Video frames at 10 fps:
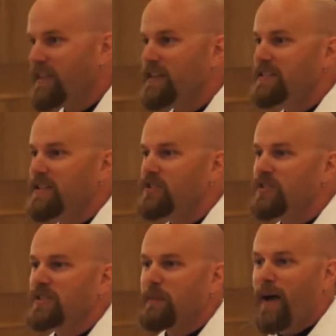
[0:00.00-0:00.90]
The
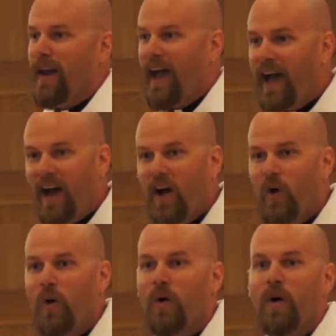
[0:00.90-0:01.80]
decisions about
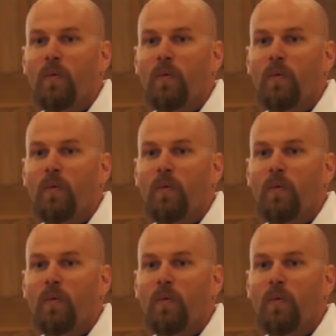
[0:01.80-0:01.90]
how